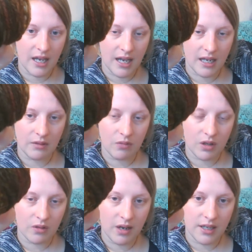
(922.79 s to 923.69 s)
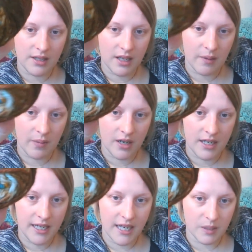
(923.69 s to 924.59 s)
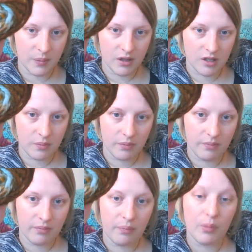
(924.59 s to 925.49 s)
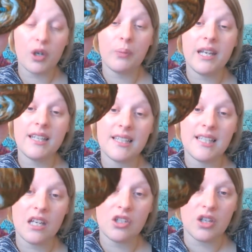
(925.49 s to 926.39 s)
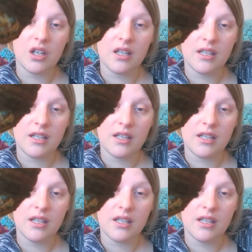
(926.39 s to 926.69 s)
and one of the ways that Hermione gets Buckbeak's attention